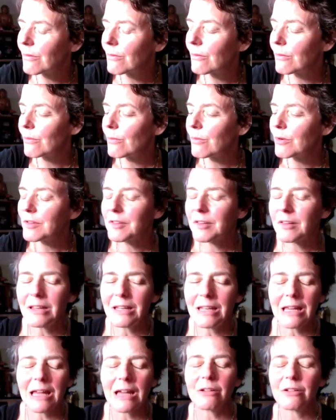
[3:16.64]
was
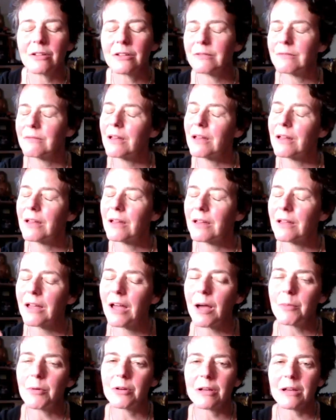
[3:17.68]
cleaning out a
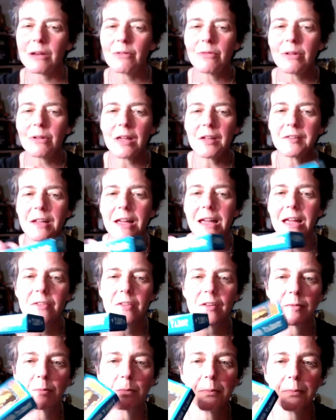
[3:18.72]
cupboard and I realized I had
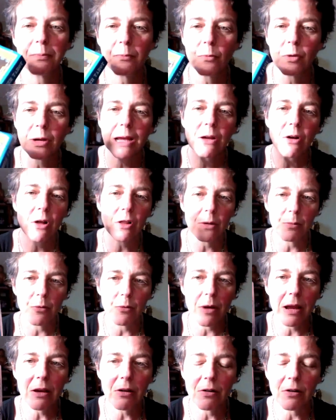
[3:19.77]
this, what I call a
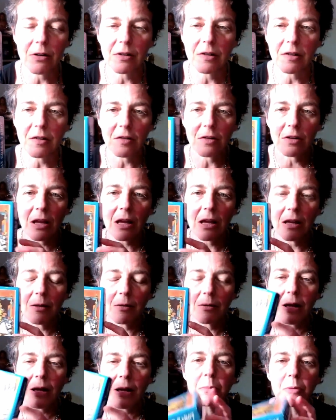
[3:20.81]
breaker edition,
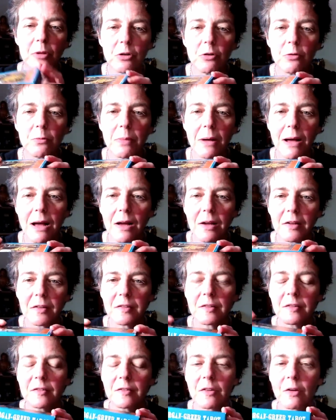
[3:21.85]
a blue
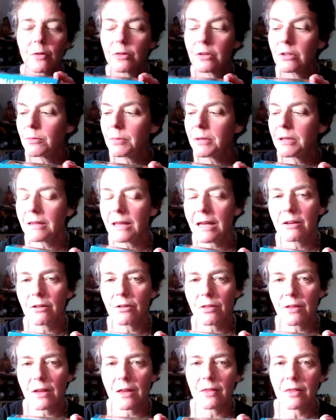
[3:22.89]
box, so a little bit later
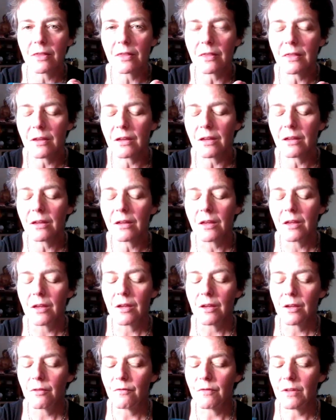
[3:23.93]
than the
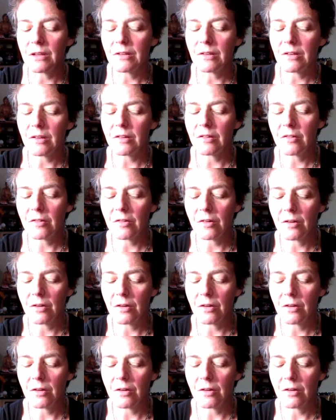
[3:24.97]
vintage